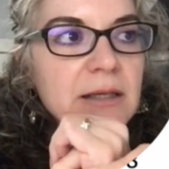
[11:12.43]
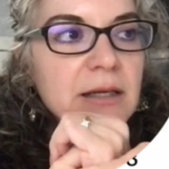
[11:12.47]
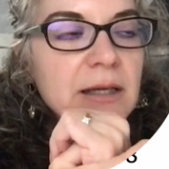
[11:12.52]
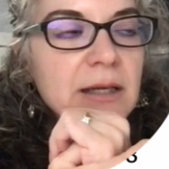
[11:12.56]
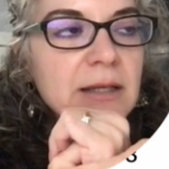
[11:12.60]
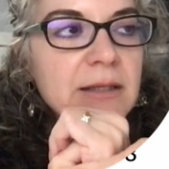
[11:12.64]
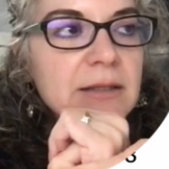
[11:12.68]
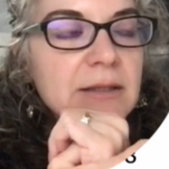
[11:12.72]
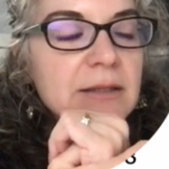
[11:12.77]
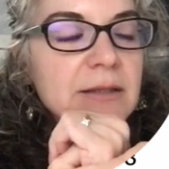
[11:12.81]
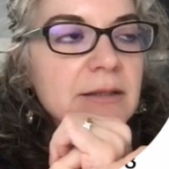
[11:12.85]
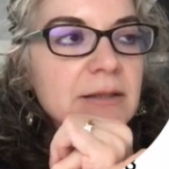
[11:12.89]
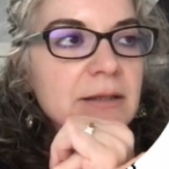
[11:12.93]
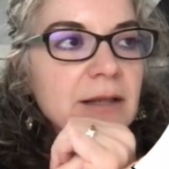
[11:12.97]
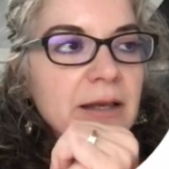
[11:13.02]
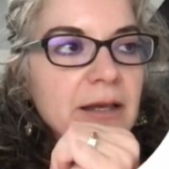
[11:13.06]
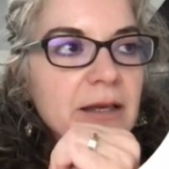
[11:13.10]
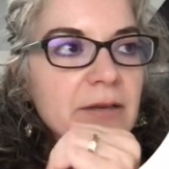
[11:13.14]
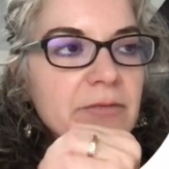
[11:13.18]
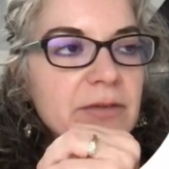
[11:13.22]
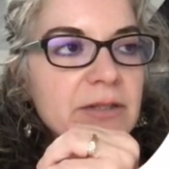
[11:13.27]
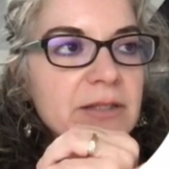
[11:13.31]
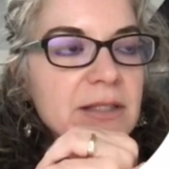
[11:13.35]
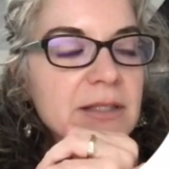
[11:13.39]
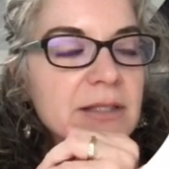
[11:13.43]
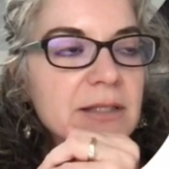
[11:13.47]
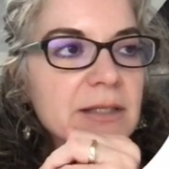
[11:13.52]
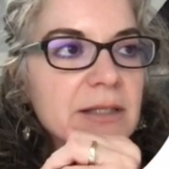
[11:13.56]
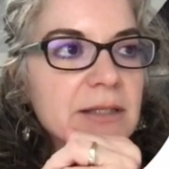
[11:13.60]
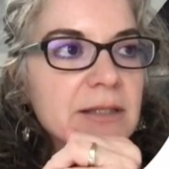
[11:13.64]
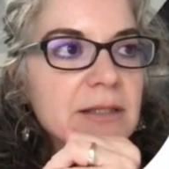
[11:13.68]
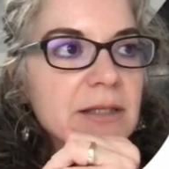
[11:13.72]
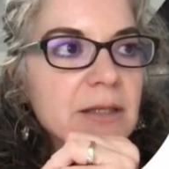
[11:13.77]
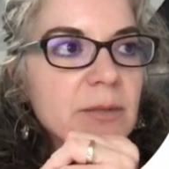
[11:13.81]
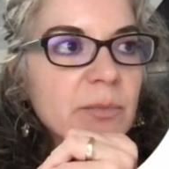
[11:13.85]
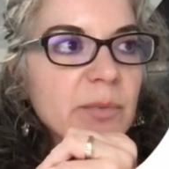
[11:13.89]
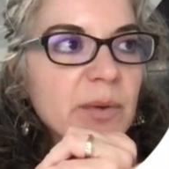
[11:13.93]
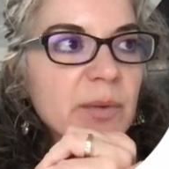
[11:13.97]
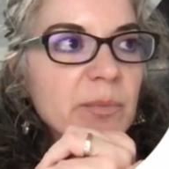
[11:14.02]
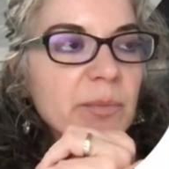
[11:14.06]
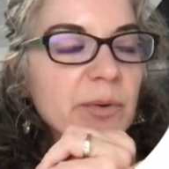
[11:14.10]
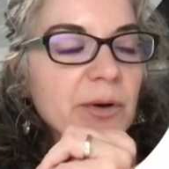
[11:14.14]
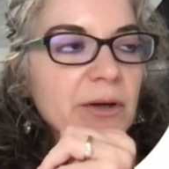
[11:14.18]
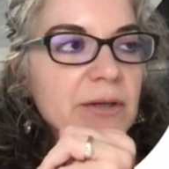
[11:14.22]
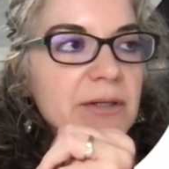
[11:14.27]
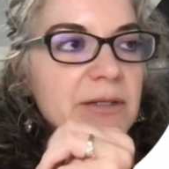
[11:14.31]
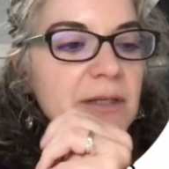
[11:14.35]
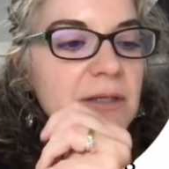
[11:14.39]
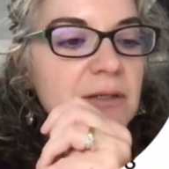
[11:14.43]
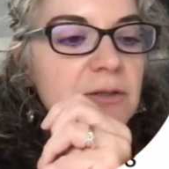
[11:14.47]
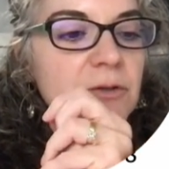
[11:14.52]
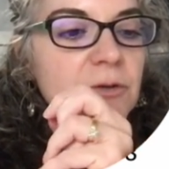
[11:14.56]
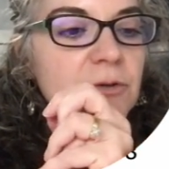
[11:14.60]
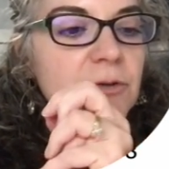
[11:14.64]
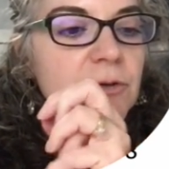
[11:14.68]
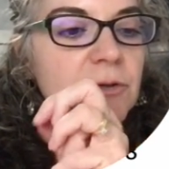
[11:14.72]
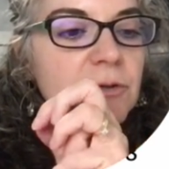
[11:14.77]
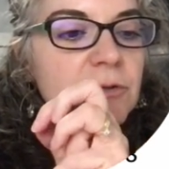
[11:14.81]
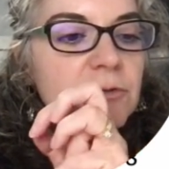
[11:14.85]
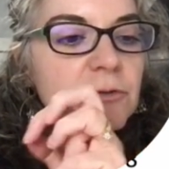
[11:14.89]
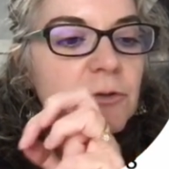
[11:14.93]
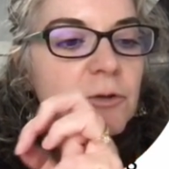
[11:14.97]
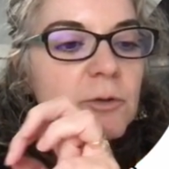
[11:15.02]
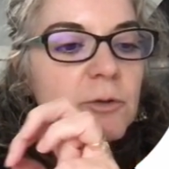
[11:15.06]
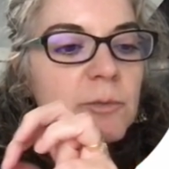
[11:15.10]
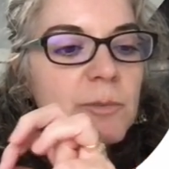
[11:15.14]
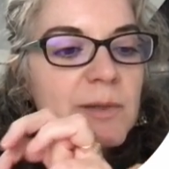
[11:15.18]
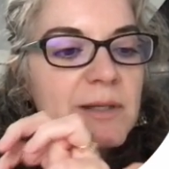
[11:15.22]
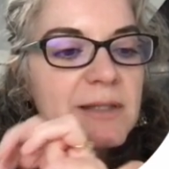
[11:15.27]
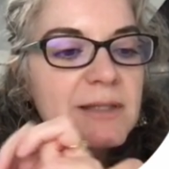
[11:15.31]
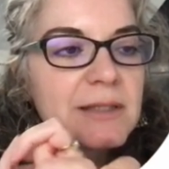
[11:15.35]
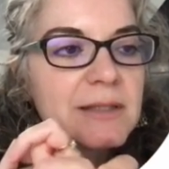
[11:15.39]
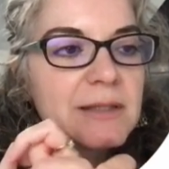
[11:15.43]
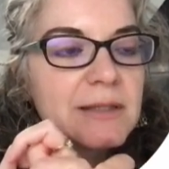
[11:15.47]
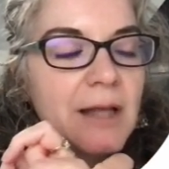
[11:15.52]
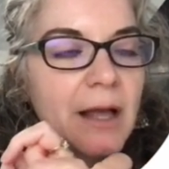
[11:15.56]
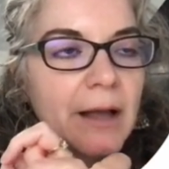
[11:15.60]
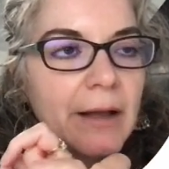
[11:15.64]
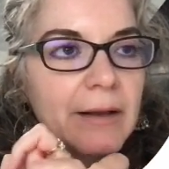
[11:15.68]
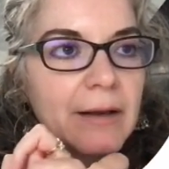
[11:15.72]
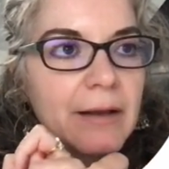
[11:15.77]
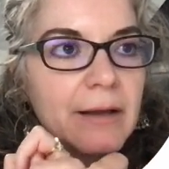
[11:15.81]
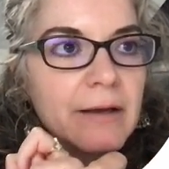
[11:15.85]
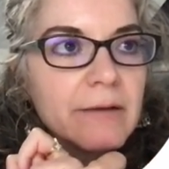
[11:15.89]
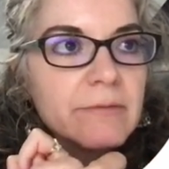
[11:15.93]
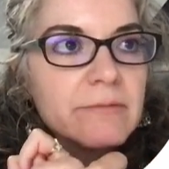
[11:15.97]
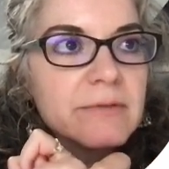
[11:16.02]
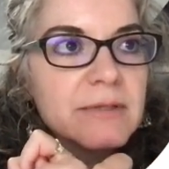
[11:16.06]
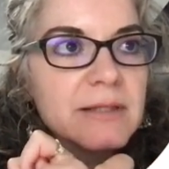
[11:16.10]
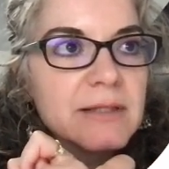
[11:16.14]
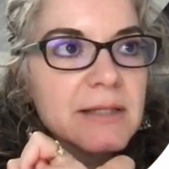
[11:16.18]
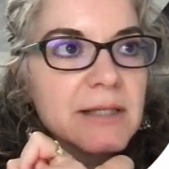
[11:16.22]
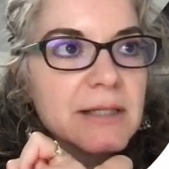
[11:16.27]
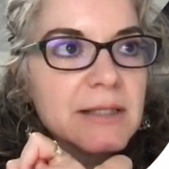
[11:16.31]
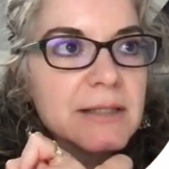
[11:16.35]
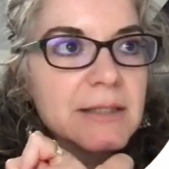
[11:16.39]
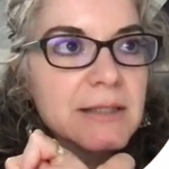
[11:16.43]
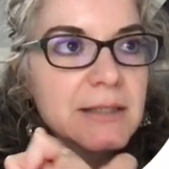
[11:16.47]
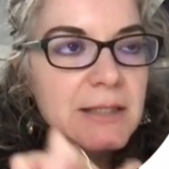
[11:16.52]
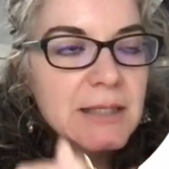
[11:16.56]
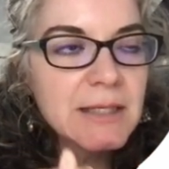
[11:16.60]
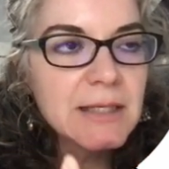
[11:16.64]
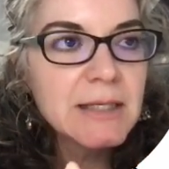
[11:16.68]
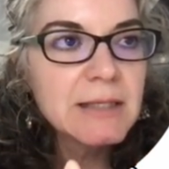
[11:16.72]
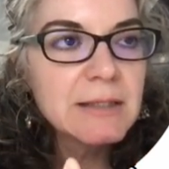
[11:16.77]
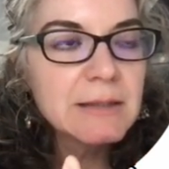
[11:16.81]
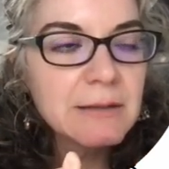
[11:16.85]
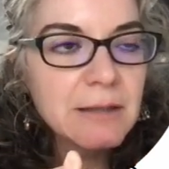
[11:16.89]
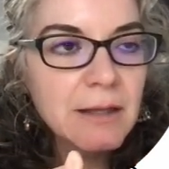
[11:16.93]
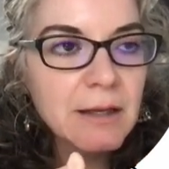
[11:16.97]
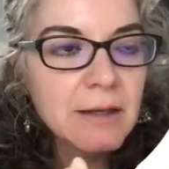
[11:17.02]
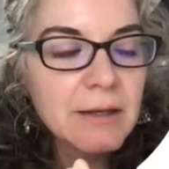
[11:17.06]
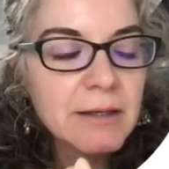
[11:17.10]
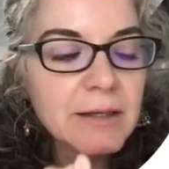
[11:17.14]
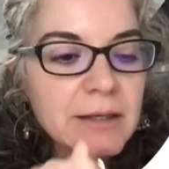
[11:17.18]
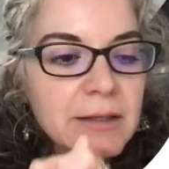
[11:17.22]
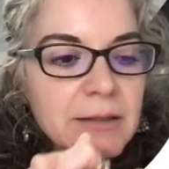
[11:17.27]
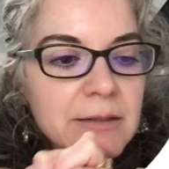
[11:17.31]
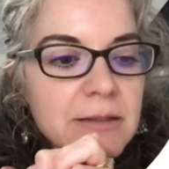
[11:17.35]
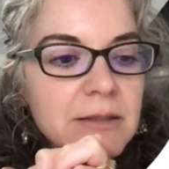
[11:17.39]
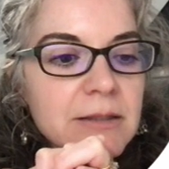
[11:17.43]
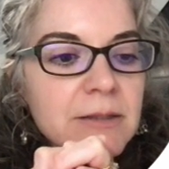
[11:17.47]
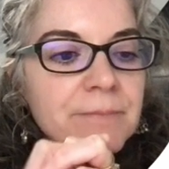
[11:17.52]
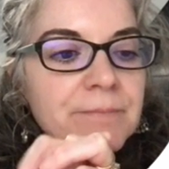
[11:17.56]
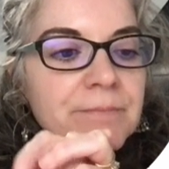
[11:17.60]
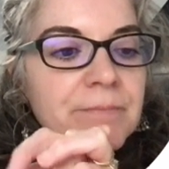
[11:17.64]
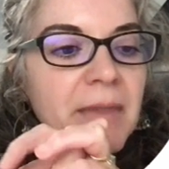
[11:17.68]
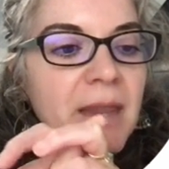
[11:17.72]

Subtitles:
it's like if it's a 16-bit processor, your control bus is not going to have 16 lines.